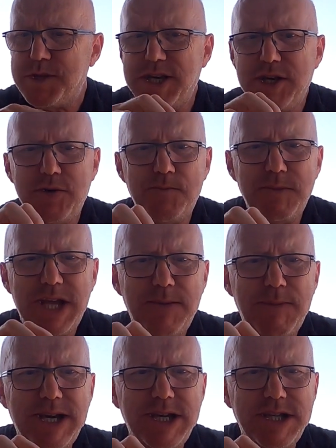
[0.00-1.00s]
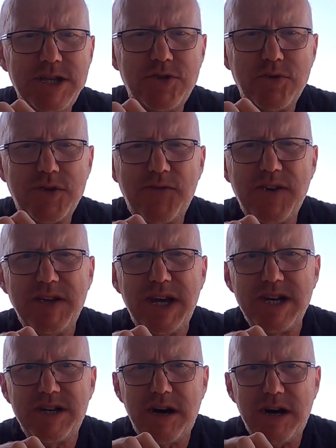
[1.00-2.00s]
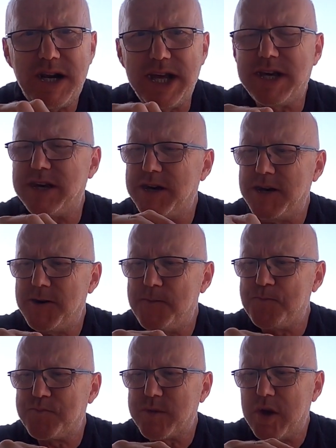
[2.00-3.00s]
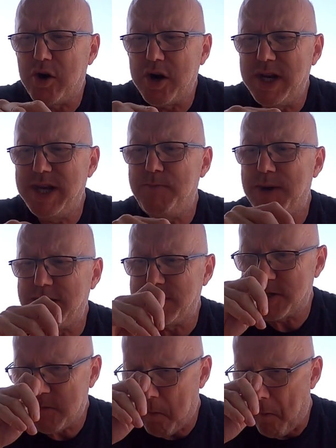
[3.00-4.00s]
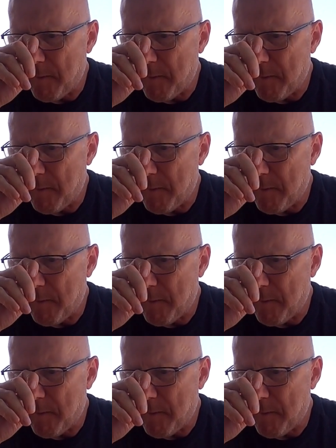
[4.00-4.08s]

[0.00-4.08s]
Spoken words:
They make it in sort of a garlic oily paste.